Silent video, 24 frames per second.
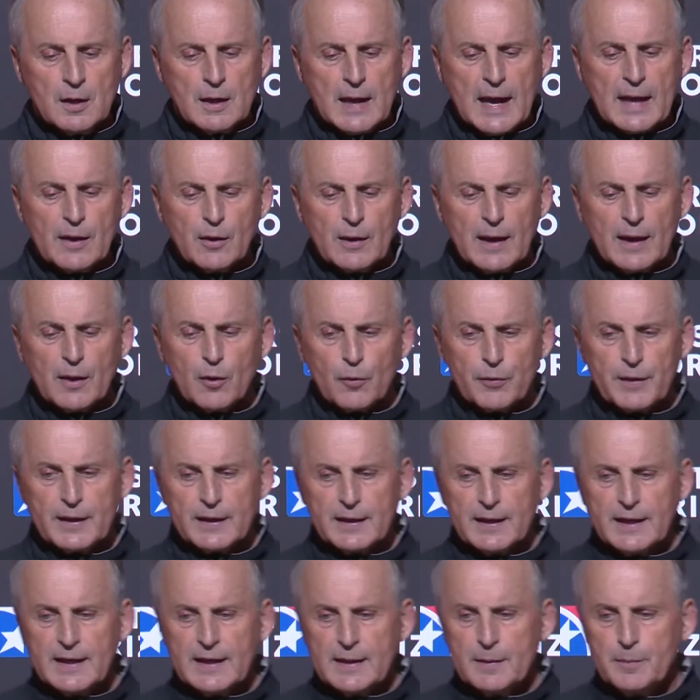I don't I don't
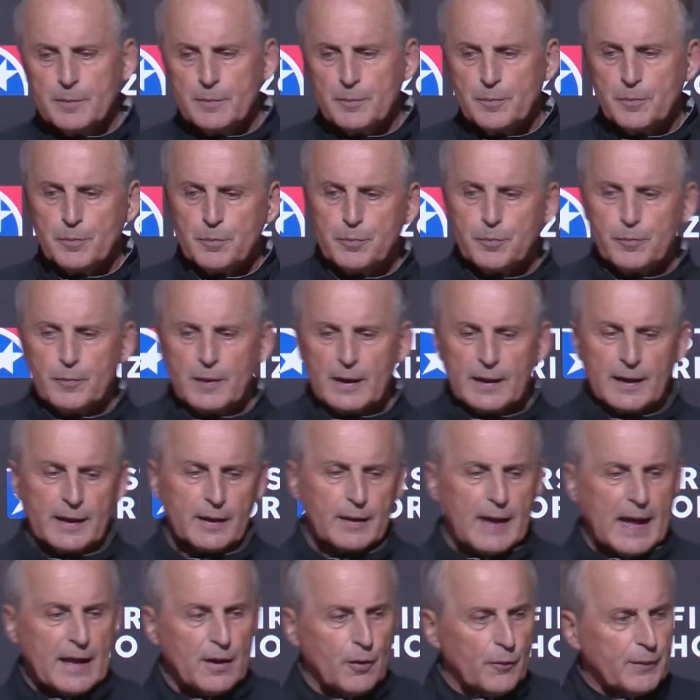think any
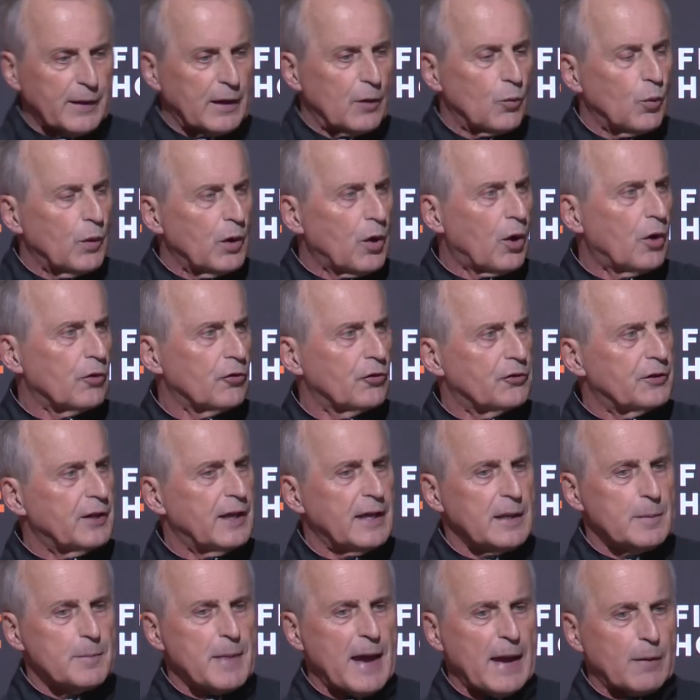like I don't think we are as a
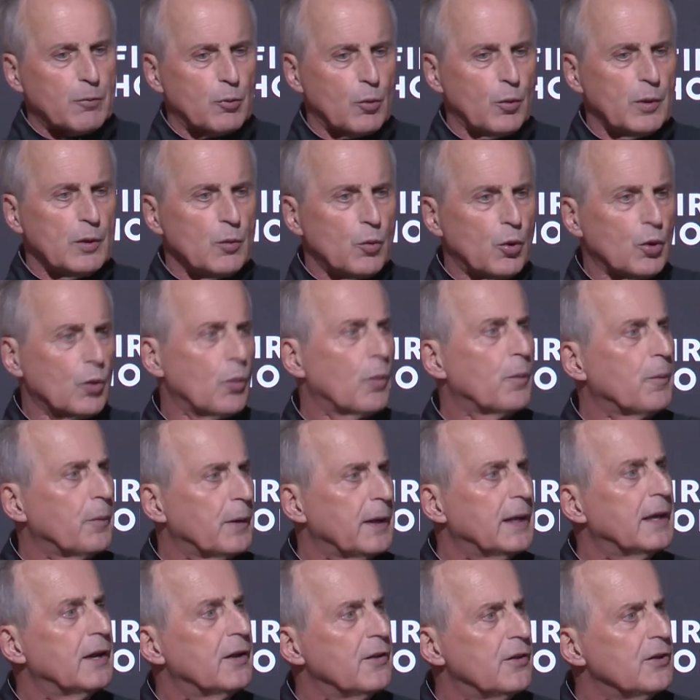team back where we were when
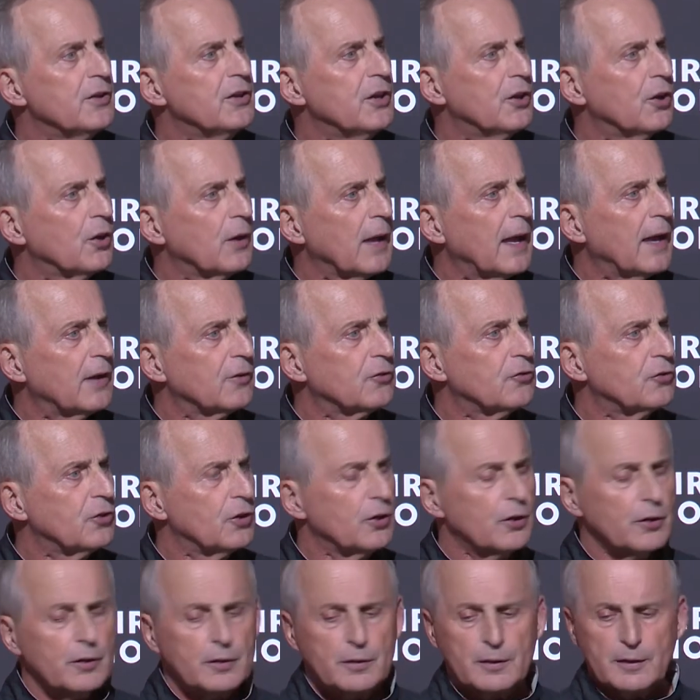we ended the year last
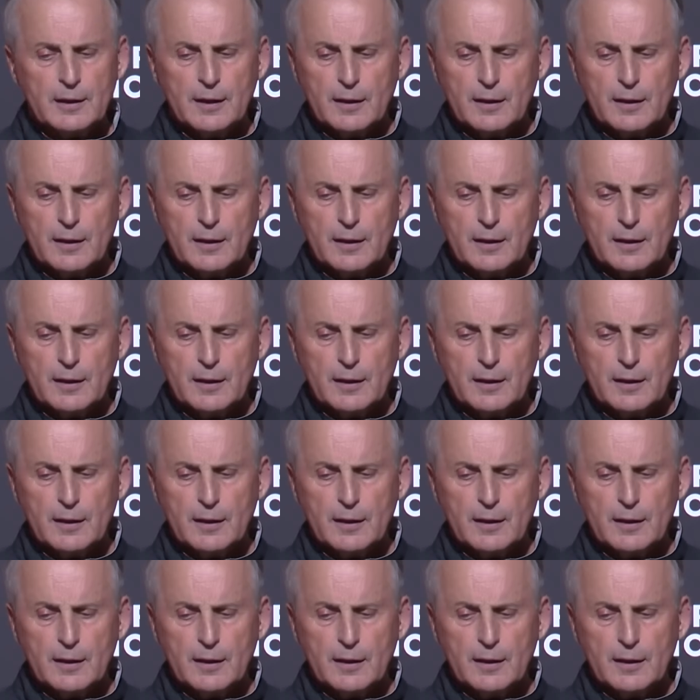year.